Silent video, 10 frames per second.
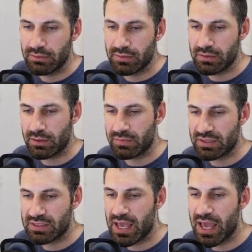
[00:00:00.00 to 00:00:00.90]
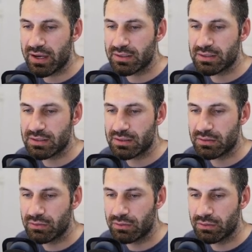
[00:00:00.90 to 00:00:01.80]
some text
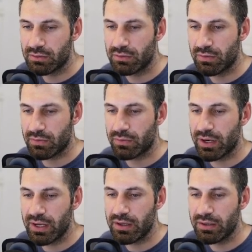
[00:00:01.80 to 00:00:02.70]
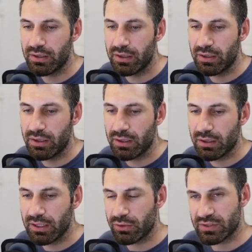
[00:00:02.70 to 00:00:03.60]
three,
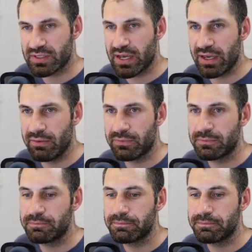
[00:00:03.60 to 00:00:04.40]
click on save.